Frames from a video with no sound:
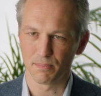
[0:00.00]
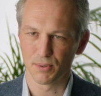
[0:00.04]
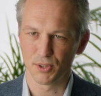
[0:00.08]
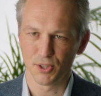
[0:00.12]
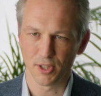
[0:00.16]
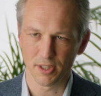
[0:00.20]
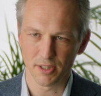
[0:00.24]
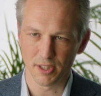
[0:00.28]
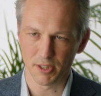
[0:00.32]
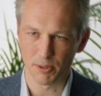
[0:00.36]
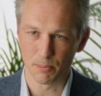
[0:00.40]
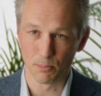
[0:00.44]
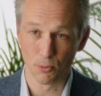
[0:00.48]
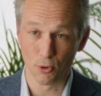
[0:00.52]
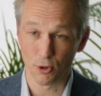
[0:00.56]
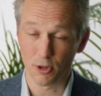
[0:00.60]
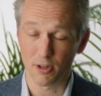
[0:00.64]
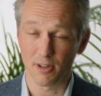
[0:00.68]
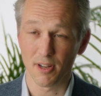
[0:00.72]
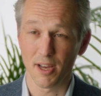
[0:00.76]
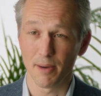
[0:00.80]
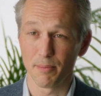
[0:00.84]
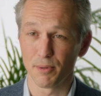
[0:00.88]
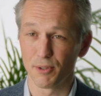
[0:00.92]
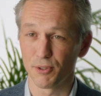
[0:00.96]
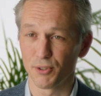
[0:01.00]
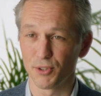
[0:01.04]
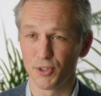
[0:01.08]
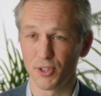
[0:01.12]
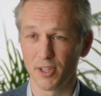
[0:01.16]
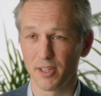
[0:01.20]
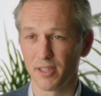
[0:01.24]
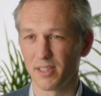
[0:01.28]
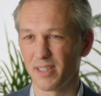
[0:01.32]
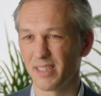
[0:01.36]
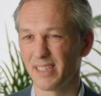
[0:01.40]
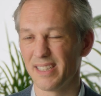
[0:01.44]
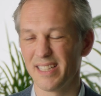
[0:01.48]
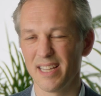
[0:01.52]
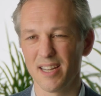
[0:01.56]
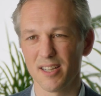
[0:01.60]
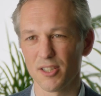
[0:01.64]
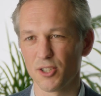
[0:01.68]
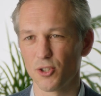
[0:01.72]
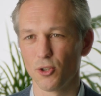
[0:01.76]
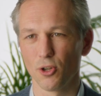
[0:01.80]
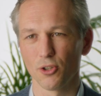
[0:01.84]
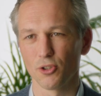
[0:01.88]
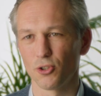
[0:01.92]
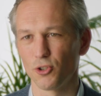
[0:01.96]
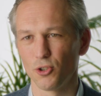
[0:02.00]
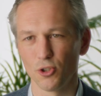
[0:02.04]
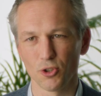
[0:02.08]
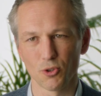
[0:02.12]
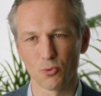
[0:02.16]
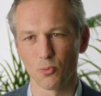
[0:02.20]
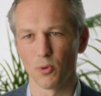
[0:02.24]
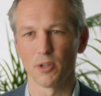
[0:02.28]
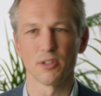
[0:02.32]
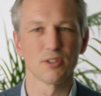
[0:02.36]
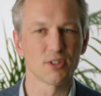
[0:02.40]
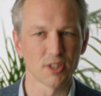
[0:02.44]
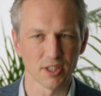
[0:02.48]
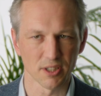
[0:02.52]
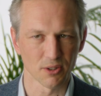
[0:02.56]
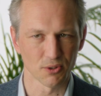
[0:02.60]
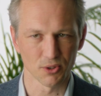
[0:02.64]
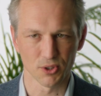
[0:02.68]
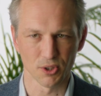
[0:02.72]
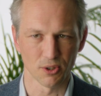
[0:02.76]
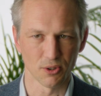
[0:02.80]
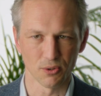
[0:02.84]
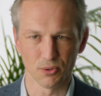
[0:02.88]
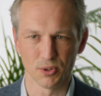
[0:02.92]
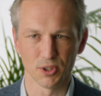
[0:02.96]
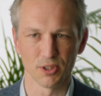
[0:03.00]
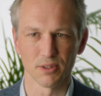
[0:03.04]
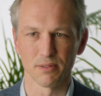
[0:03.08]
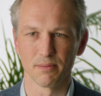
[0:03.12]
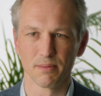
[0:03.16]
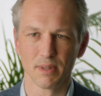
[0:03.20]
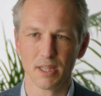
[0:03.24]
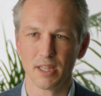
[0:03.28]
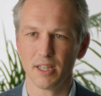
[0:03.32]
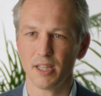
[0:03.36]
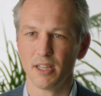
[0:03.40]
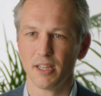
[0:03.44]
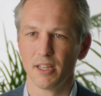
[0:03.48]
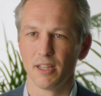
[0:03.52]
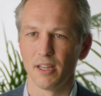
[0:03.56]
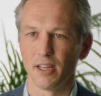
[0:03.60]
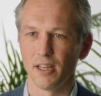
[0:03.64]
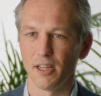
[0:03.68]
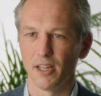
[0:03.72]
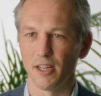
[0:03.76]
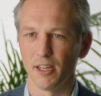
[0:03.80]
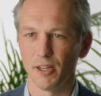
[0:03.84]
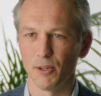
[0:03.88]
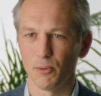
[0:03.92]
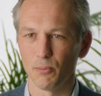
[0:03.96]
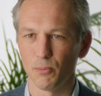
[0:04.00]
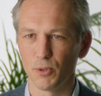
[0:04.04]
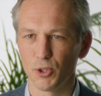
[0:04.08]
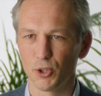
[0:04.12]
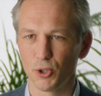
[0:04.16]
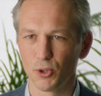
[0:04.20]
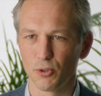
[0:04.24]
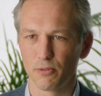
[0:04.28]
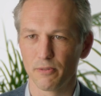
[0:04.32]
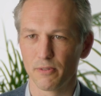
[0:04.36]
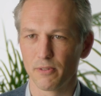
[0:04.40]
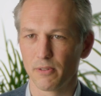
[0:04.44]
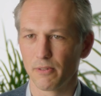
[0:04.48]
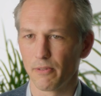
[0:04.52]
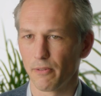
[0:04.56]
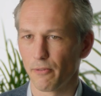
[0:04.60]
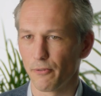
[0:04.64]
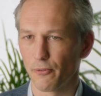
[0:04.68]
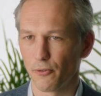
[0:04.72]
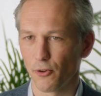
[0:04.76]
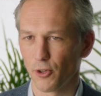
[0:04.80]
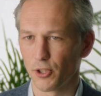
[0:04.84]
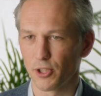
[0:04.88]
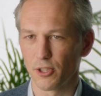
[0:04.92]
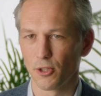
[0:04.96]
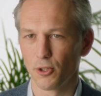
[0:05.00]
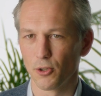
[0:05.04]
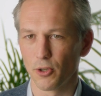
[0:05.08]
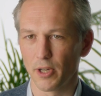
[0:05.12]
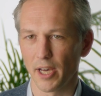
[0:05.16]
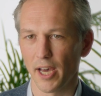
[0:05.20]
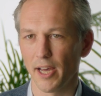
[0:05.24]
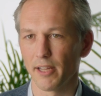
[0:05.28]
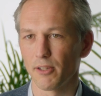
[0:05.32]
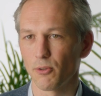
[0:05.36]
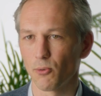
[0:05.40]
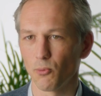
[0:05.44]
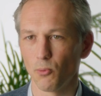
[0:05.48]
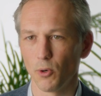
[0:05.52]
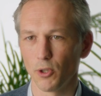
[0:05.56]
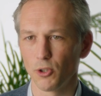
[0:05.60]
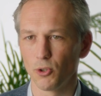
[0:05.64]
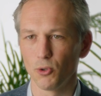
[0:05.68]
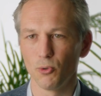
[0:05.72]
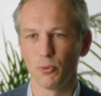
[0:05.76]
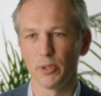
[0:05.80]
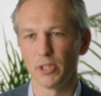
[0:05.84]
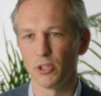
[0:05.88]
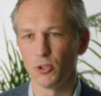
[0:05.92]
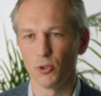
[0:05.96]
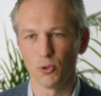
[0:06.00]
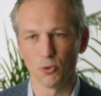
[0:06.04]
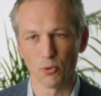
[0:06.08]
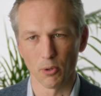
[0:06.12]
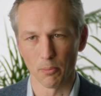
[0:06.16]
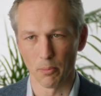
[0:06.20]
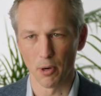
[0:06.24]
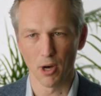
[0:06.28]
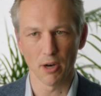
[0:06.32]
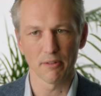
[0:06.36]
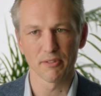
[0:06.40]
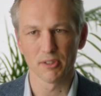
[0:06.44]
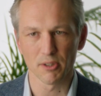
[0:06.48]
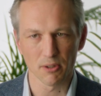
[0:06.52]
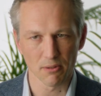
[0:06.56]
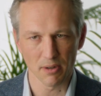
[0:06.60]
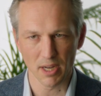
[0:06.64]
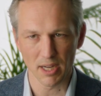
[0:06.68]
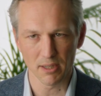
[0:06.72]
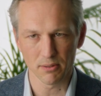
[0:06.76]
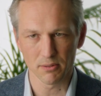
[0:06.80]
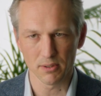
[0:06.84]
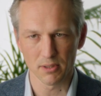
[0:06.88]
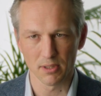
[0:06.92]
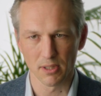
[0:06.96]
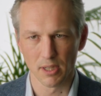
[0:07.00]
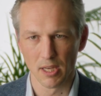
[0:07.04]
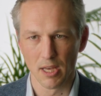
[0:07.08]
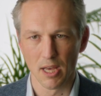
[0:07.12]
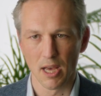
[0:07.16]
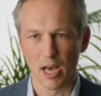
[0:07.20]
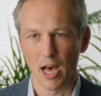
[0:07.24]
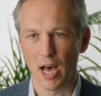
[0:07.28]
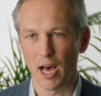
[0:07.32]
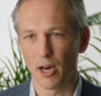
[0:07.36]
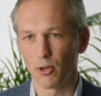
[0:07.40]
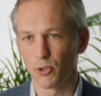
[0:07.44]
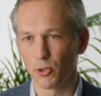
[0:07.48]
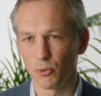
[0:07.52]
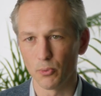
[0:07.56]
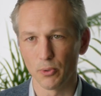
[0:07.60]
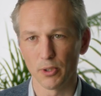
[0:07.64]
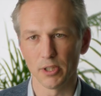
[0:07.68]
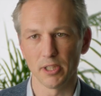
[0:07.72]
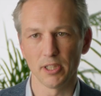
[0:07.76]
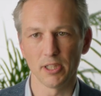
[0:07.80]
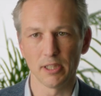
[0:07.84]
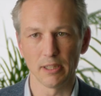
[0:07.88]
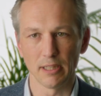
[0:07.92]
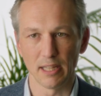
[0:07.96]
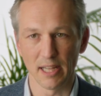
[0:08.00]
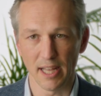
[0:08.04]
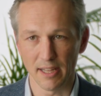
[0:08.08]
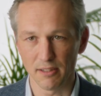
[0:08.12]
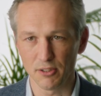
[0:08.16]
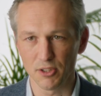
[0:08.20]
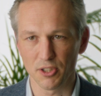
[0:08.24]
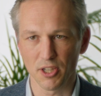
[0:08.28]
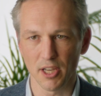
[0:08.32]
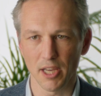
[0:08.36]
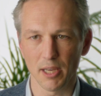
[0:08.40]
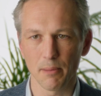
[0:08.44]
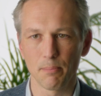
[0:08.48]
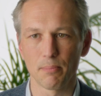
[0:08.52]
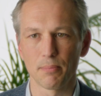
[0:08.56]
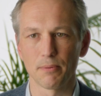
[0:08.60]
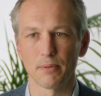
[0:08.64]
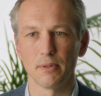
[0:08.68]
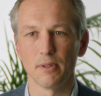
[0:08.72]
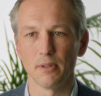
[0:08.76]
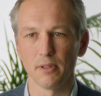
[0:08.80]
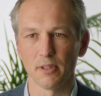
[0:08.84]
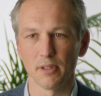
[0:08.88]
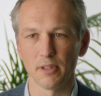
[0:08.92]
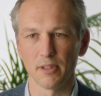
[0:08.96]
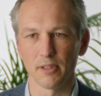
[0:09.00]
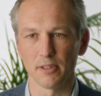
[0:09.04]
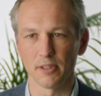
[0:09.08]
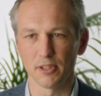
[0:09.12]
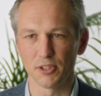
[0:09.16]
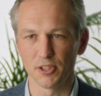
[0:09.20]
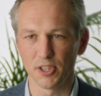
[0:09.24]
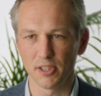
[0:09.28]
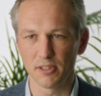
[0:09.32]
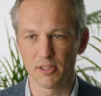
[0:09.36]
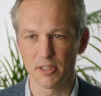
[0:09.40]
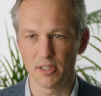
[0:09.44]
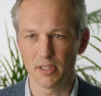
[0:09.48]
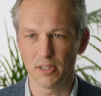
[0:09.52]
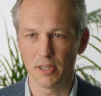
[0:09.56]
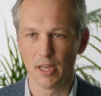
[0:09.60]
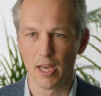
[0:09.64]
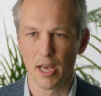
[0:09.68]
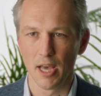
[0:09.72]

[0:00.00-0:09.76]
cities more climate resilient, there's not just one single solution. We should first look at what do we do above the ground, how do we landscape the city,